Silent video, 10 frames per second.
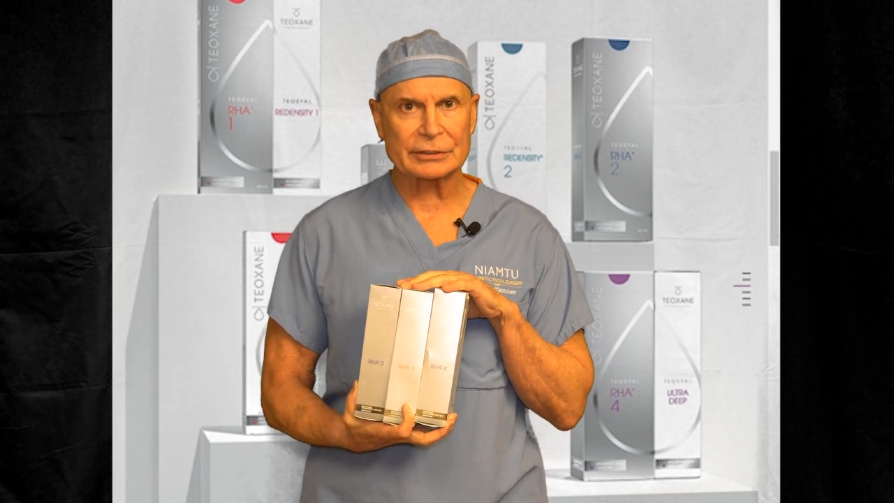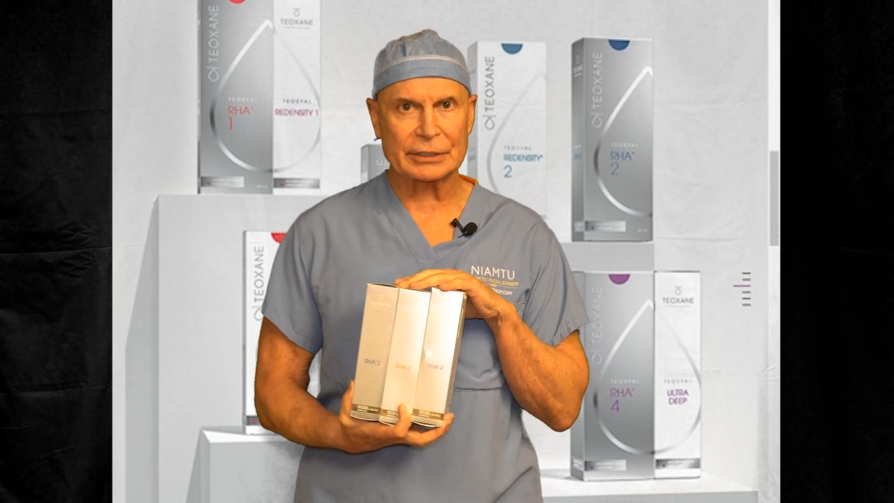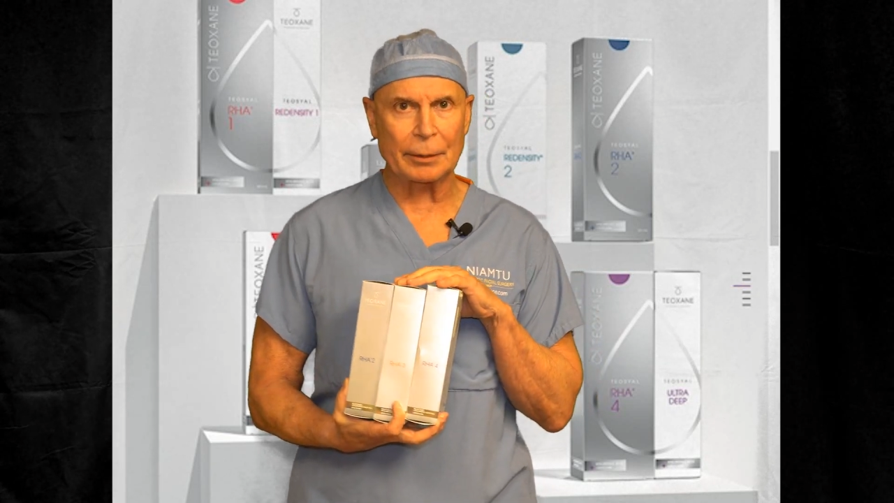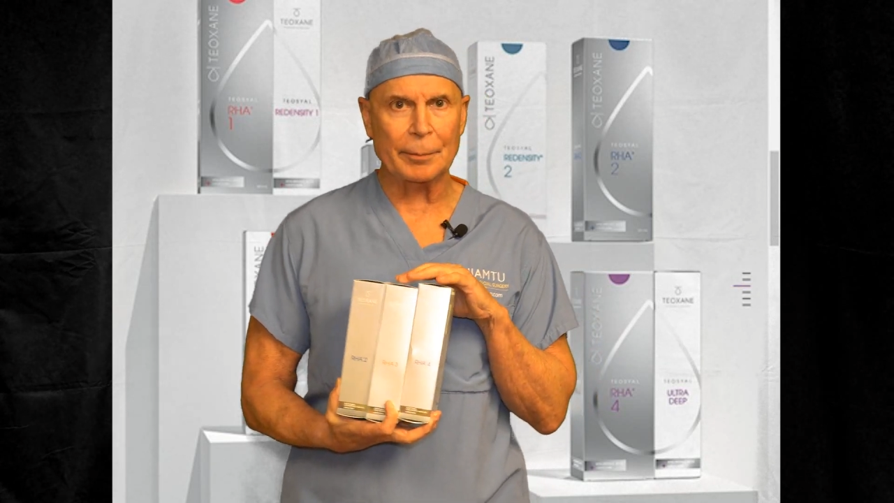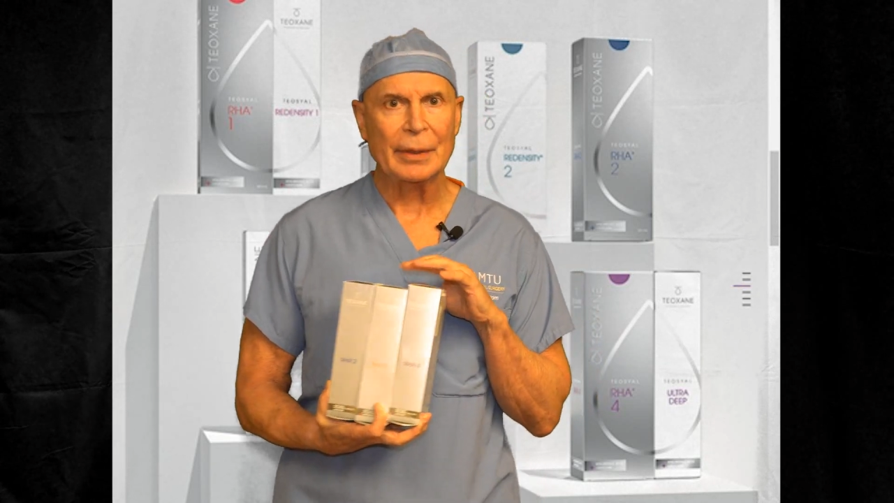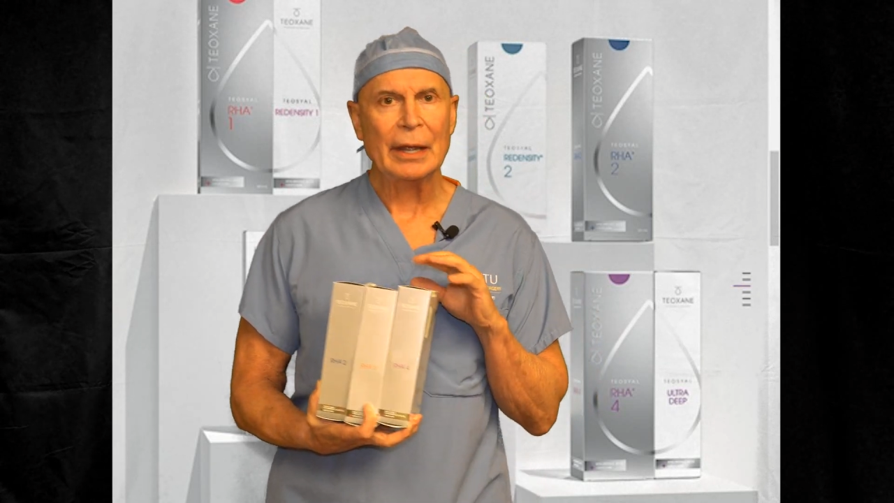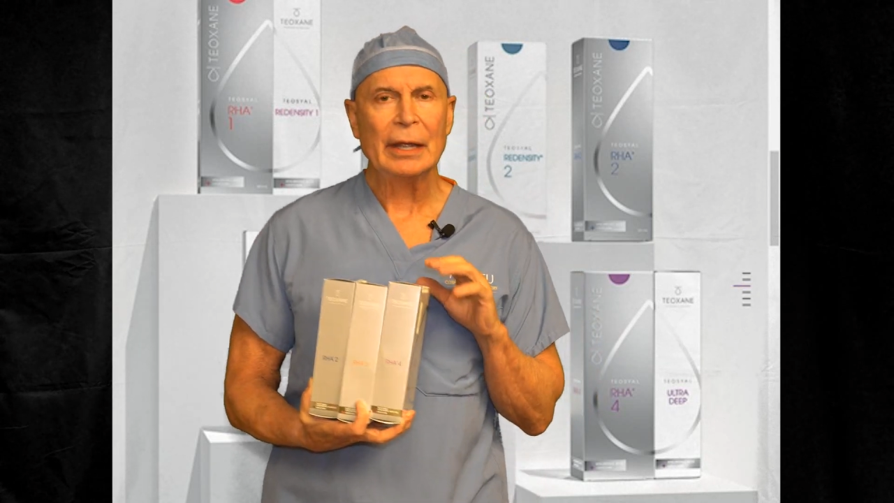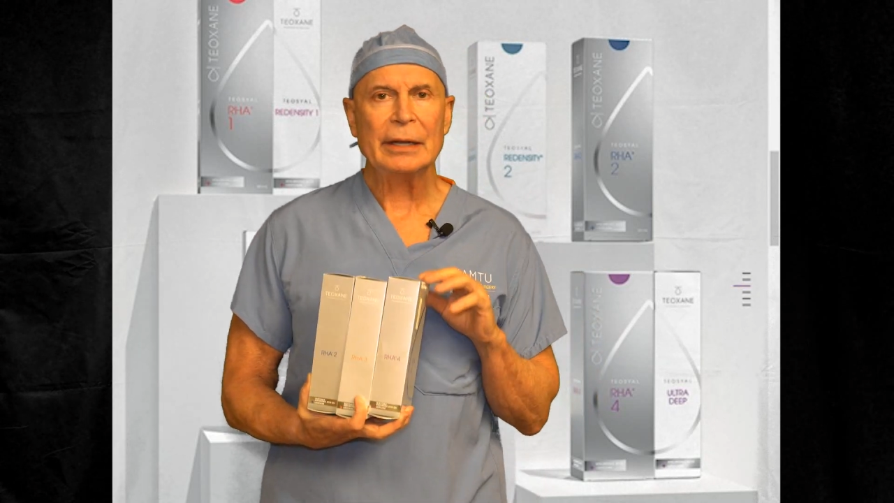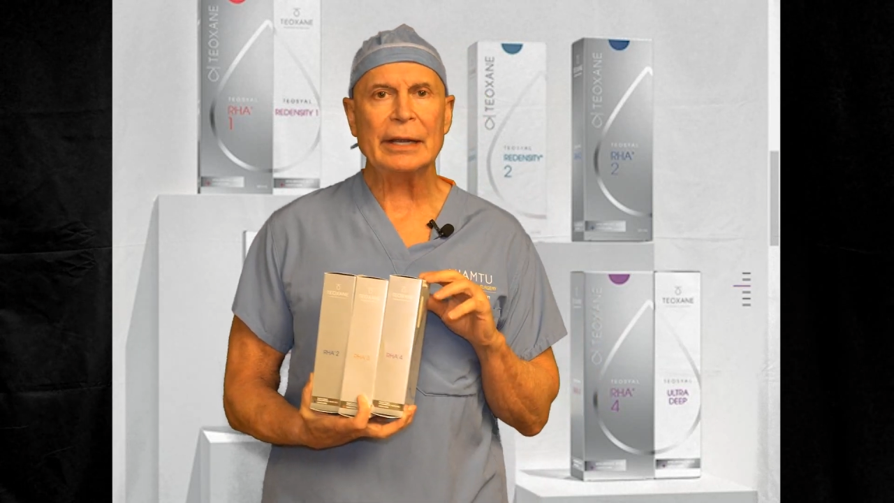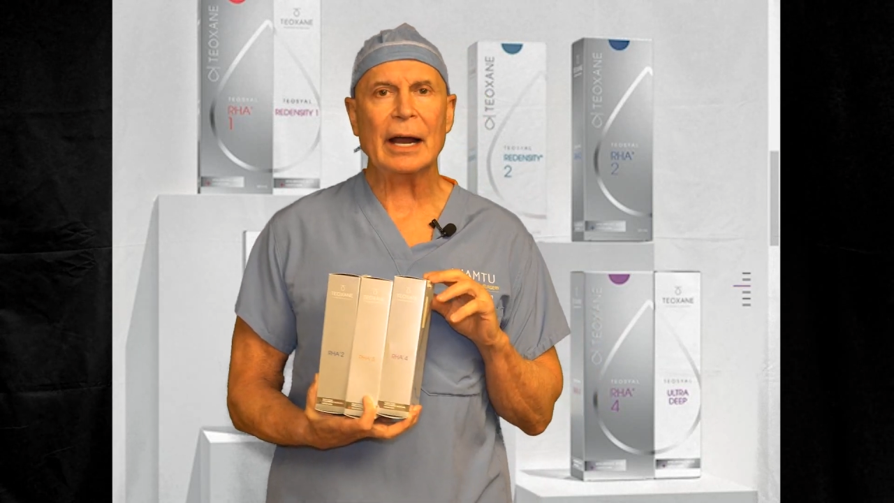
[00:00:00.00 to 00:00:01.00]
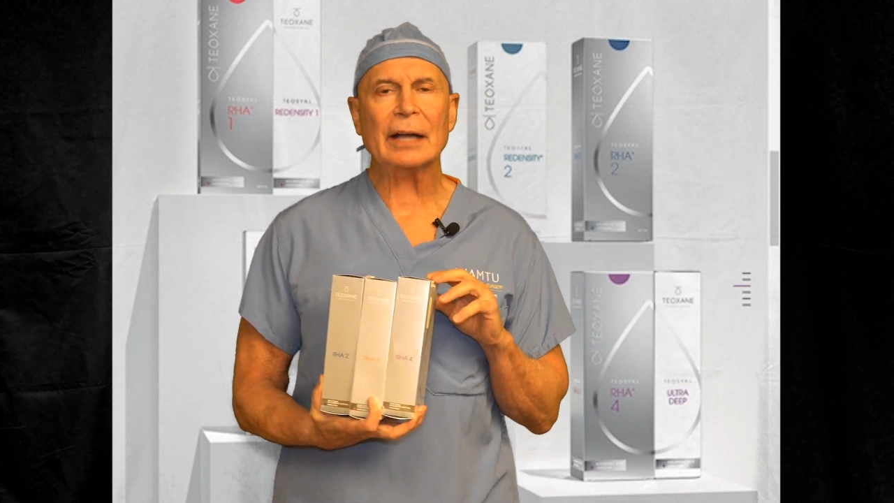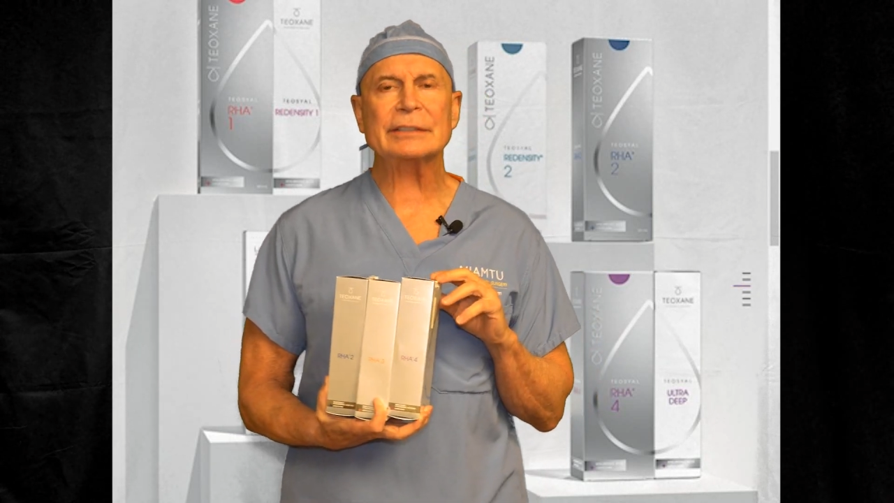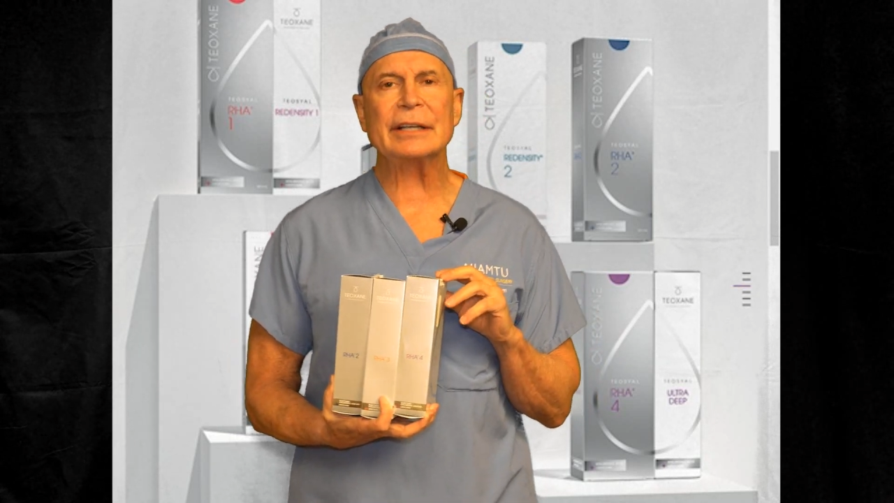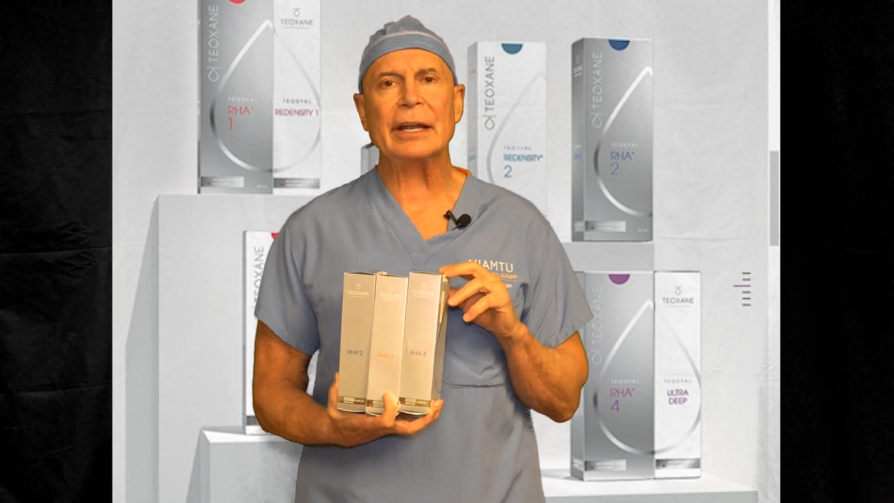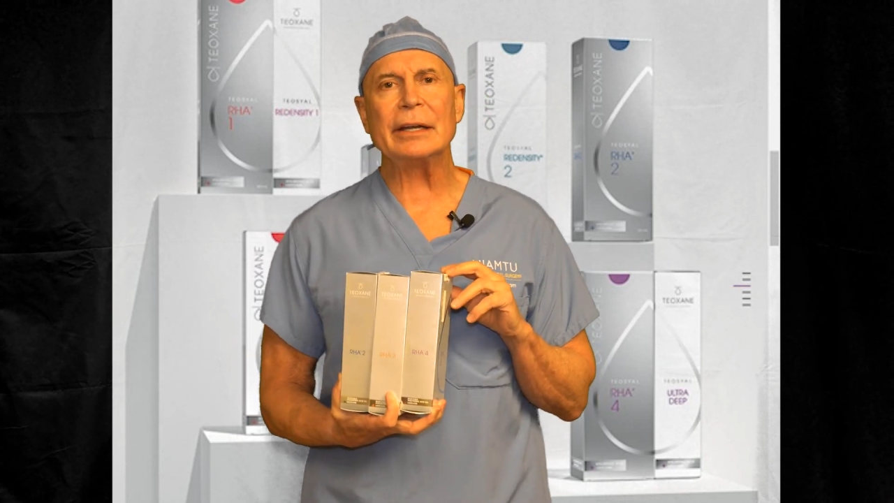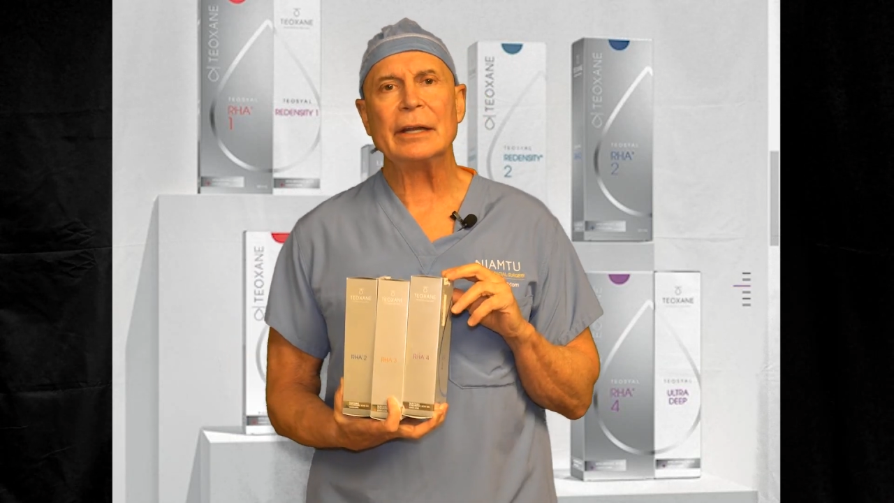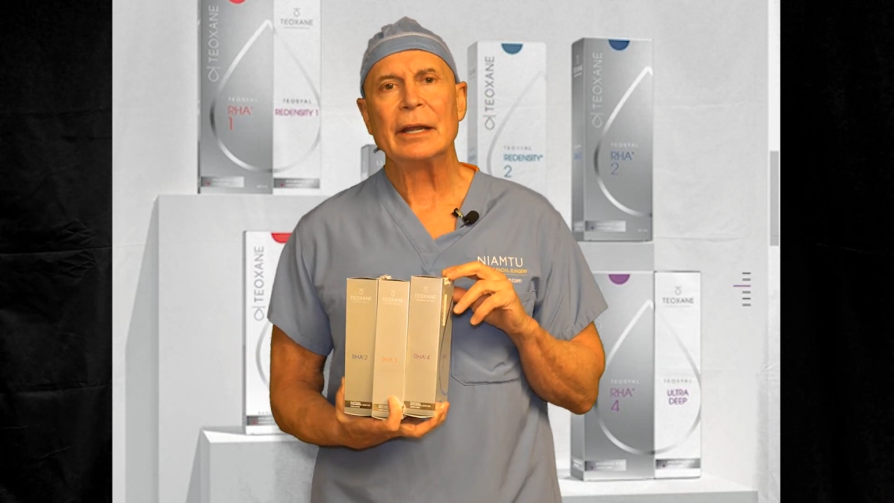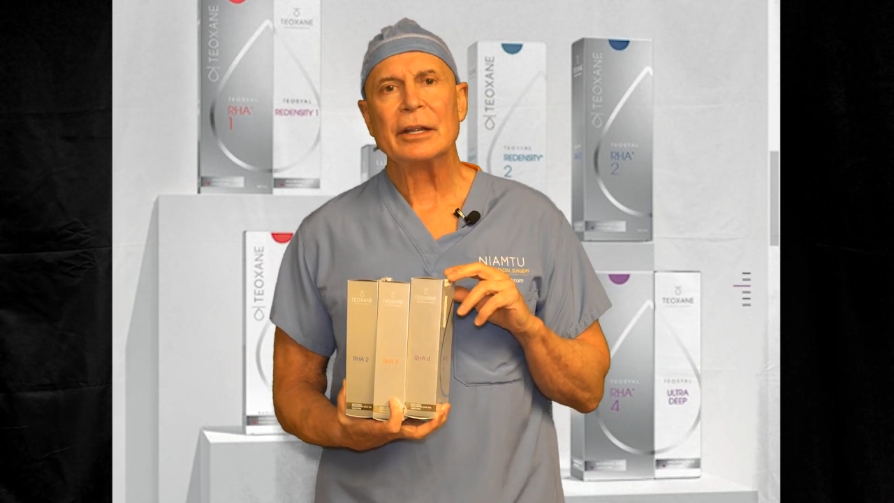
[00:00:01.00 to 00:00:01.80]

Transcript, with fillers: some teoxane.